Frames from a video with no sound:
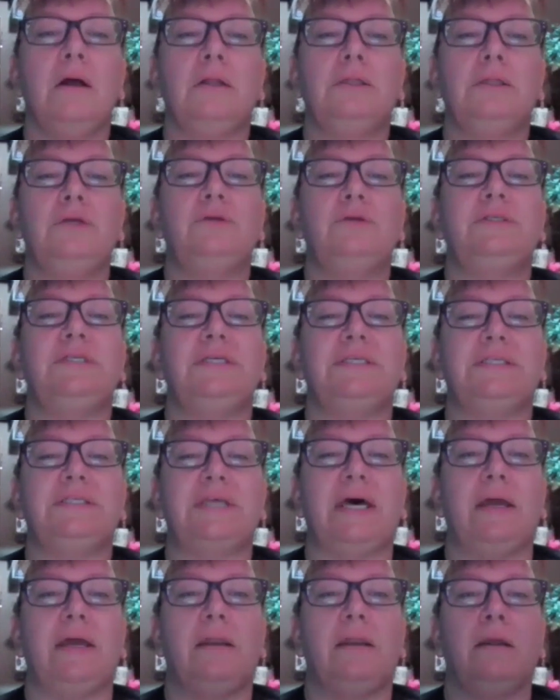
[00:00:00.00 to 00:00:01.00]
Lucy
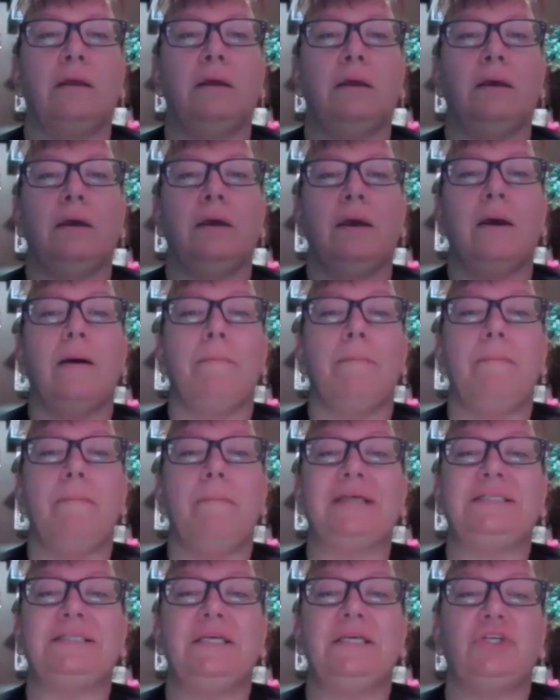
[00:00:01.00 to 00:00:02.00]
said,
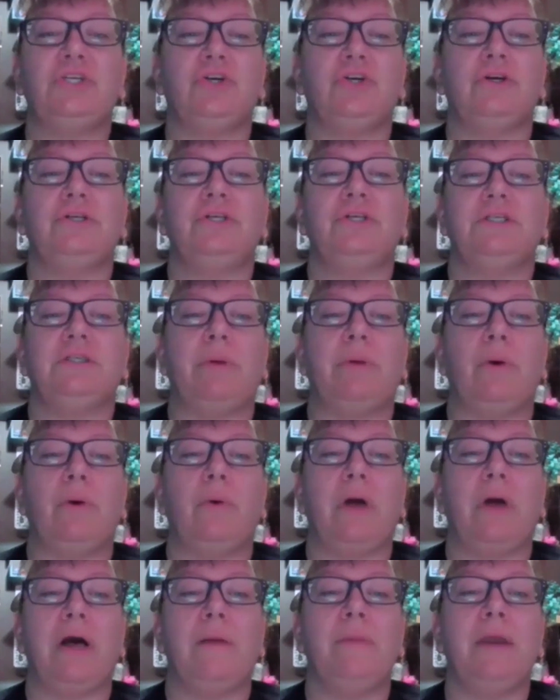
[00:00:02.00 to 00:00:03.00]
Messy Church is
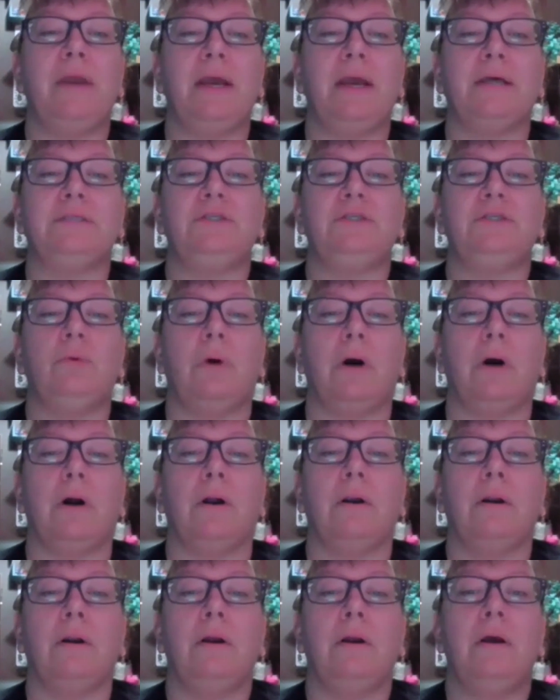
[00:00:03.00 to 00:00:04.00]
about coming as you
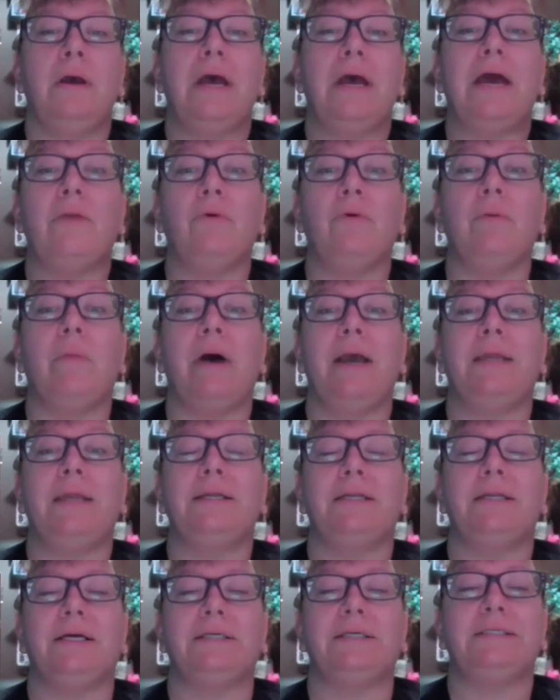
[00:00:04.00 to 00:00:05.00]
are and
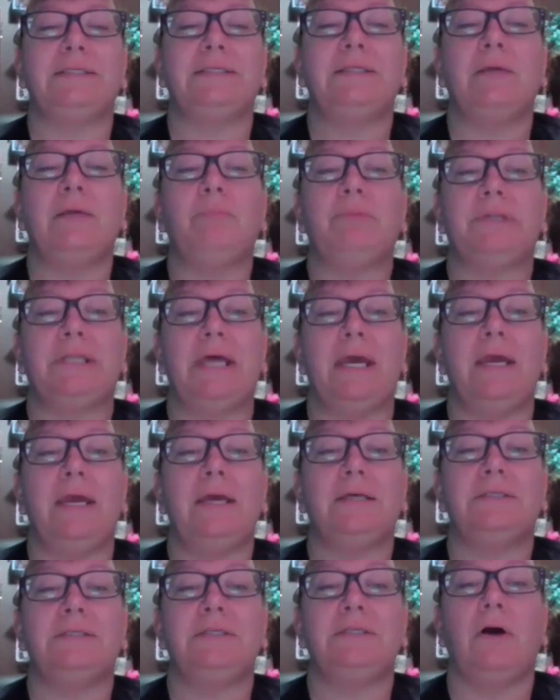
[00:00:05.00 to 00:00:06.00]
reminded us that play
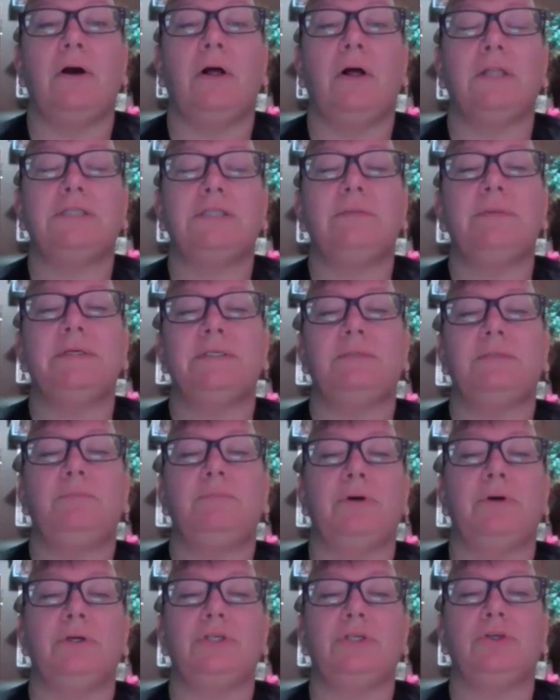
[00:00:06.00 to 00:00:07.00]
is the ultimate
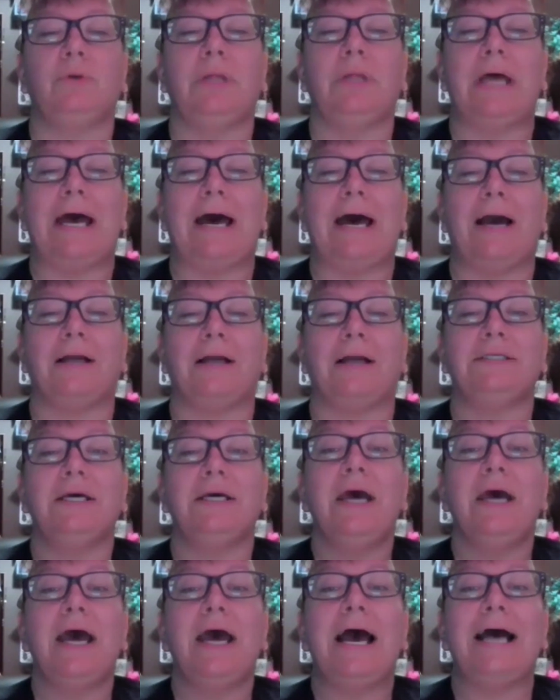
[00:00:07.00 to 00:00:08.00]
spiritual act
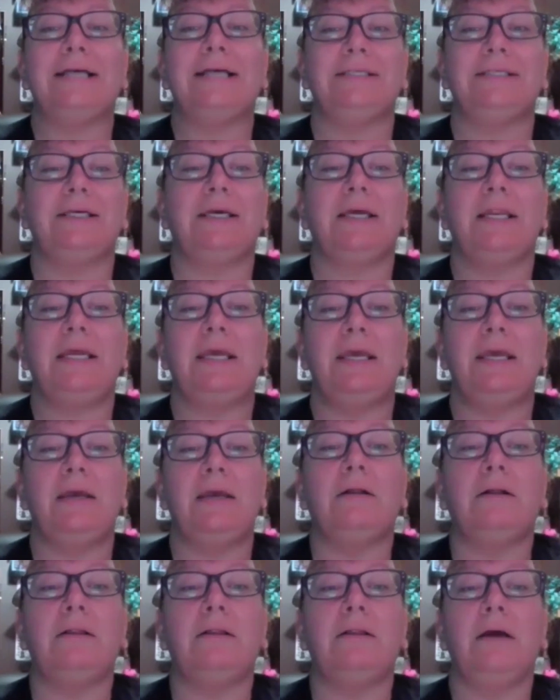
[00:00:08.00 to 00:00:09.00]
as it can
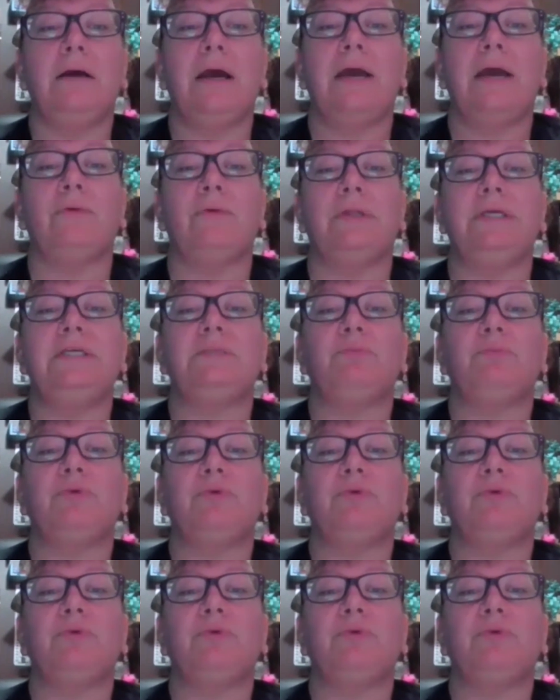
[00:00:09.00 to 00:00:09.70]
heal and release